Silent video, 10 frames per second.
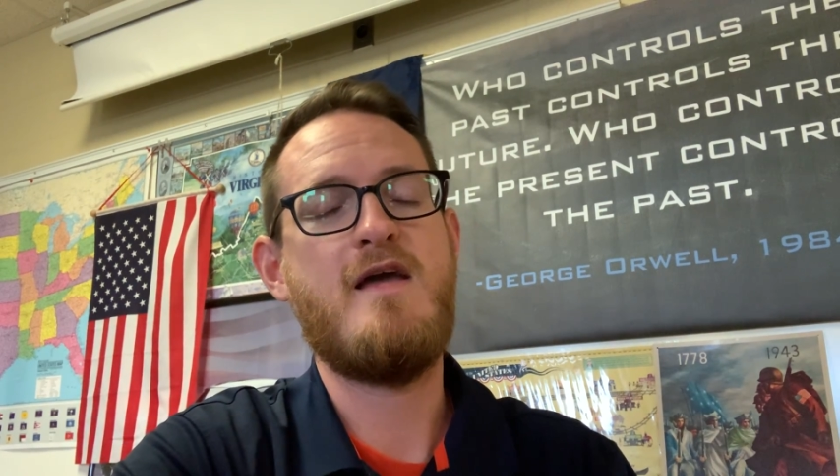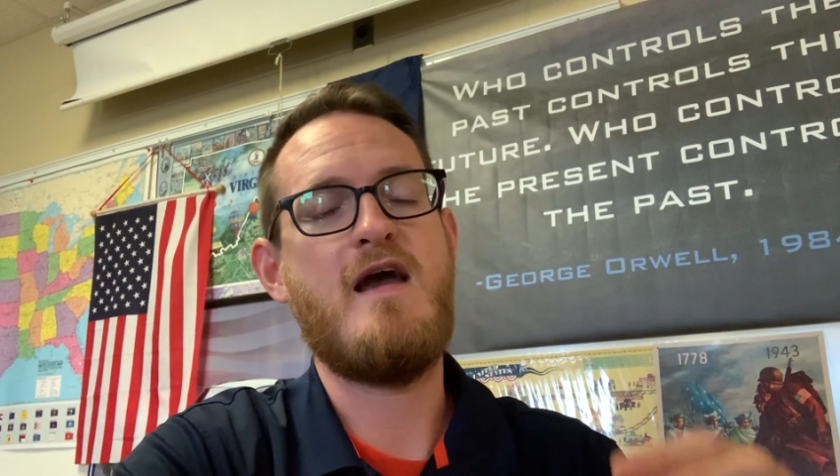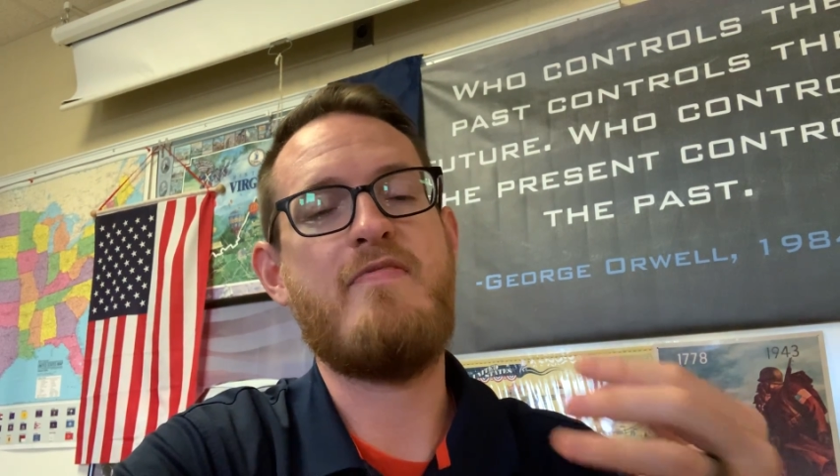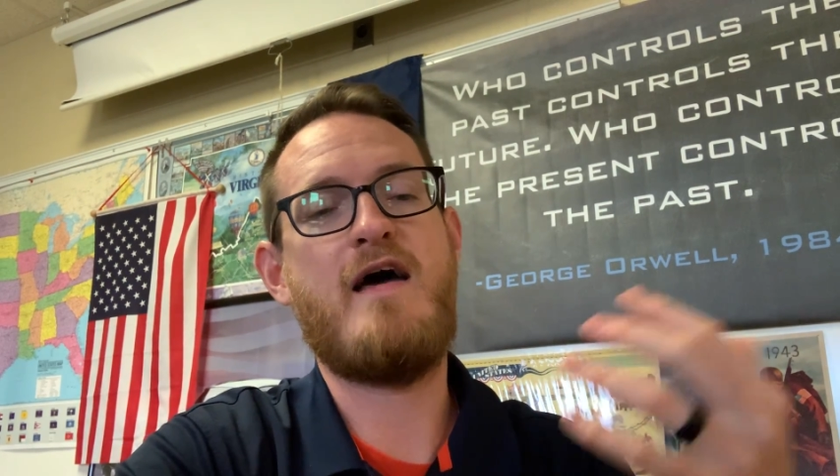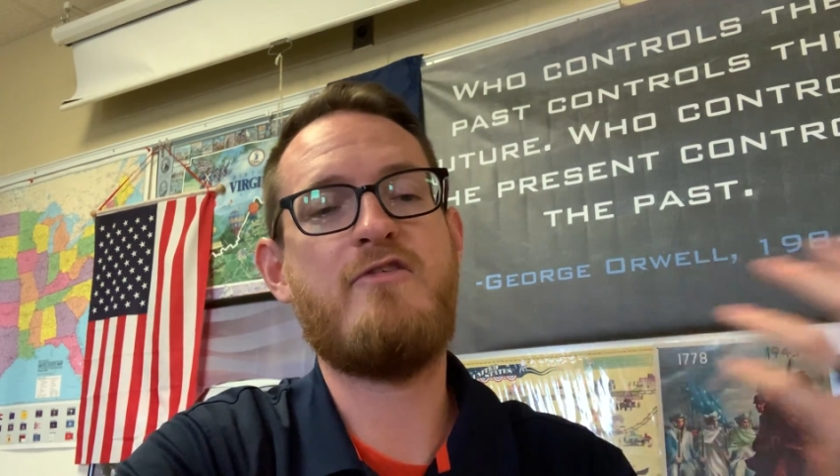
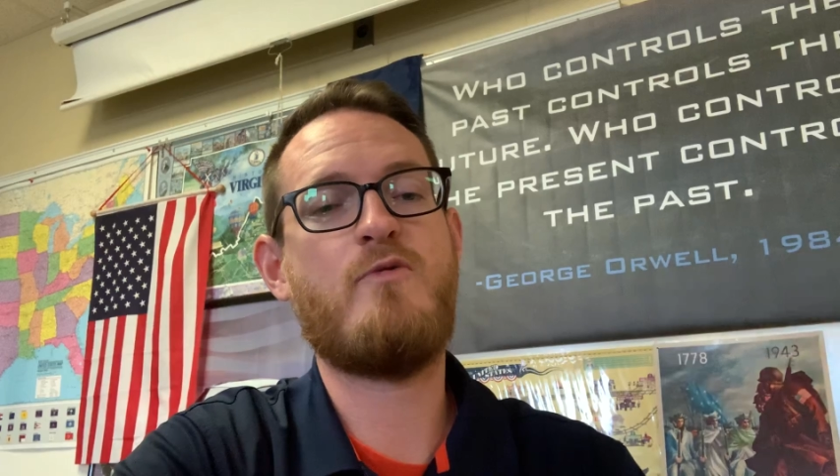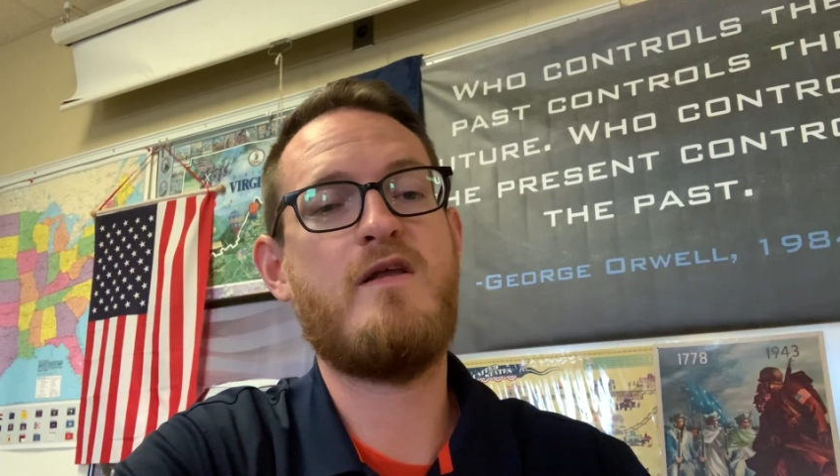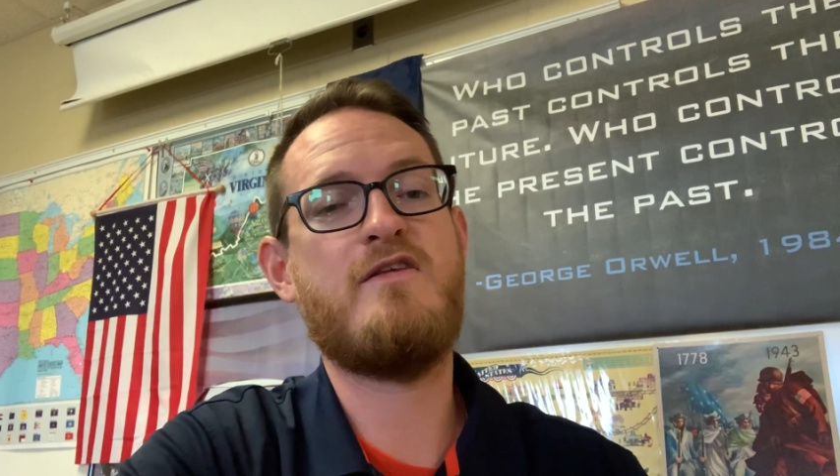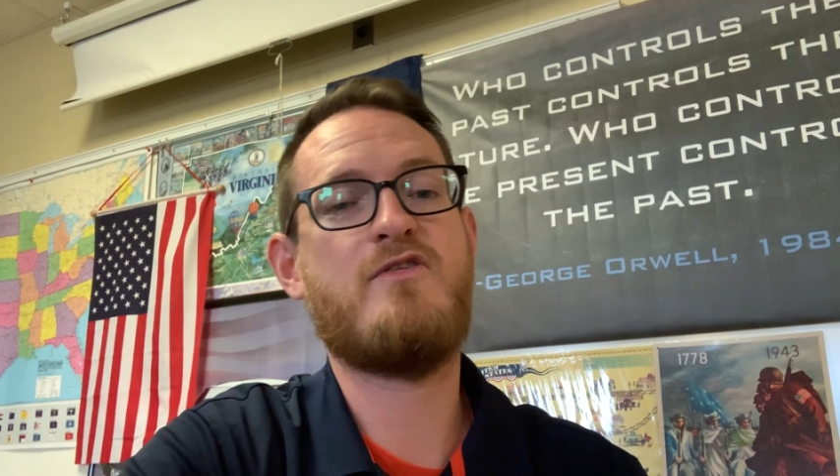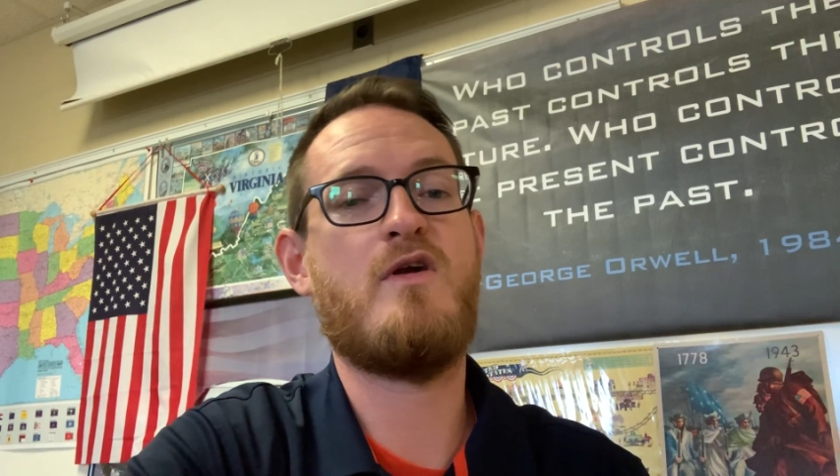And that is
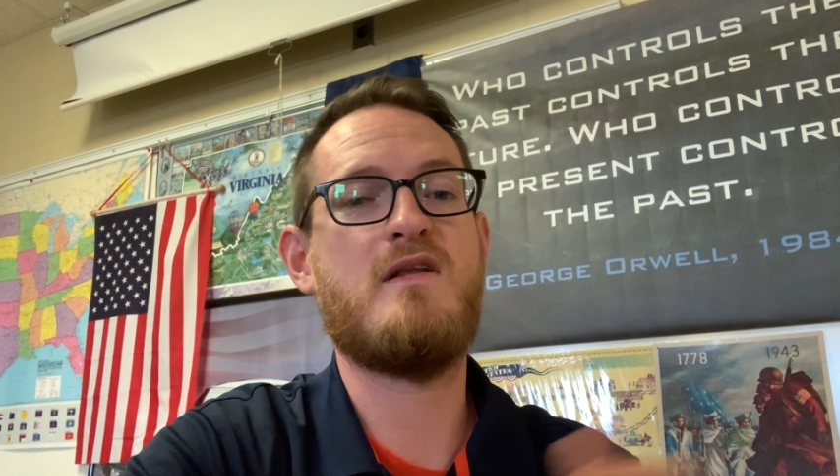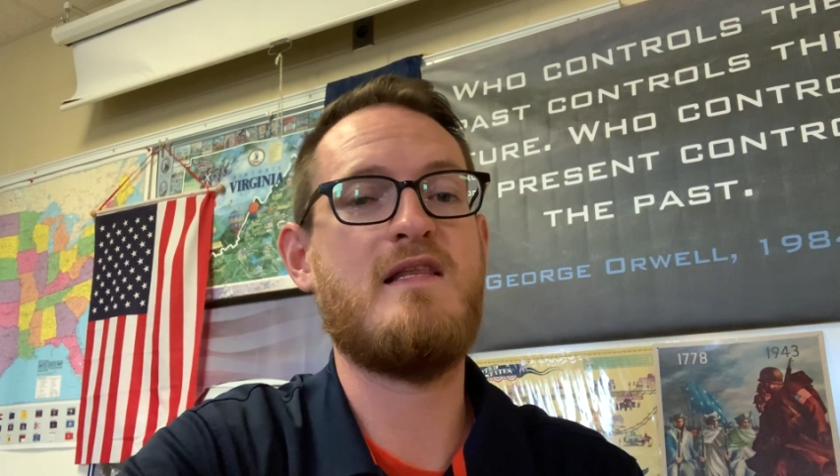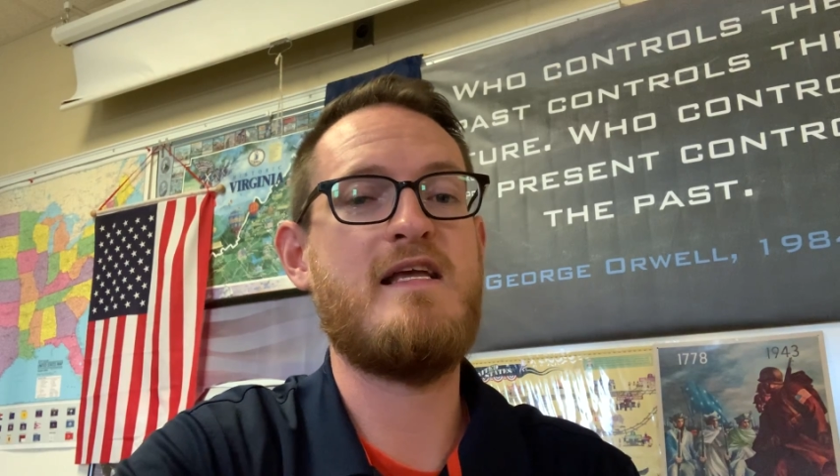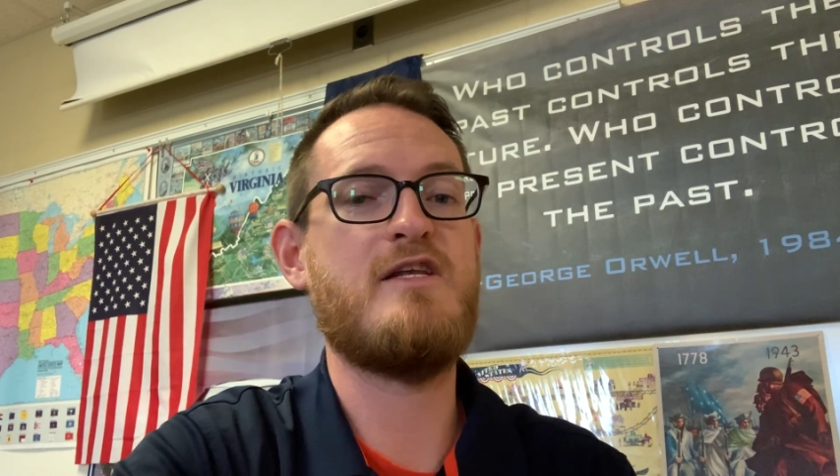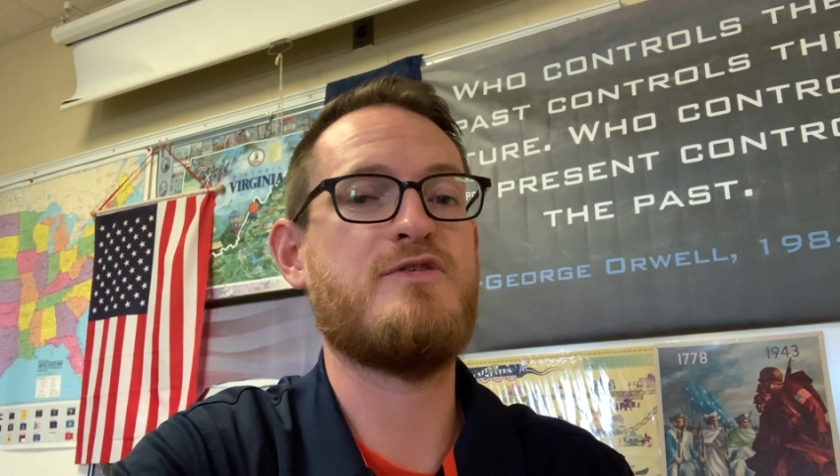what is going to
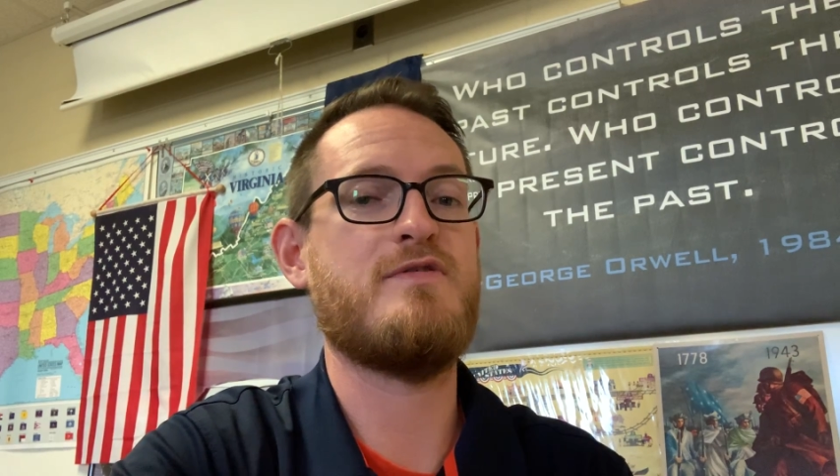lead